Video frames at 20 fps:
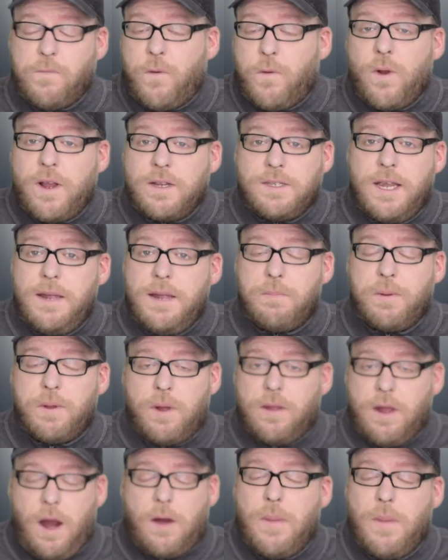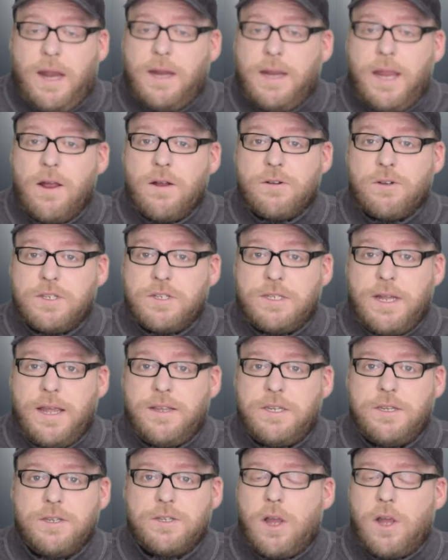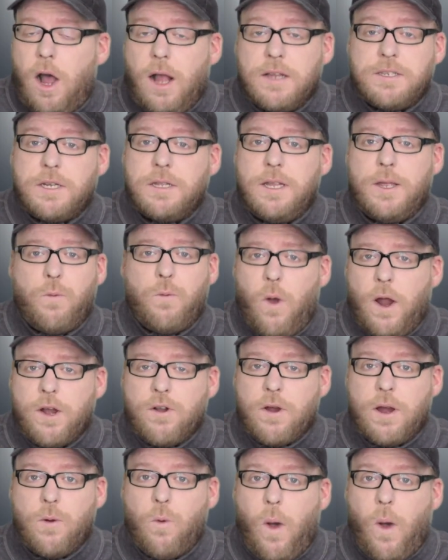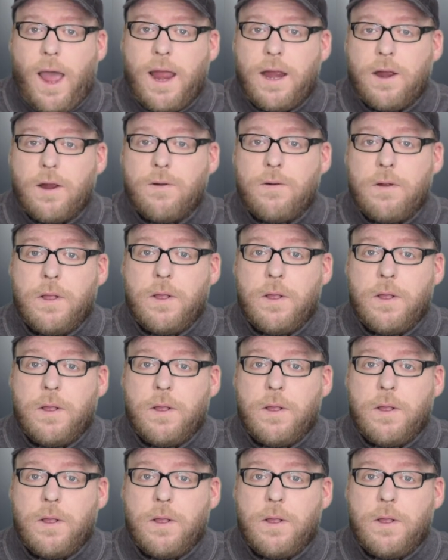For example, our main character Stacy's constantly wondering why her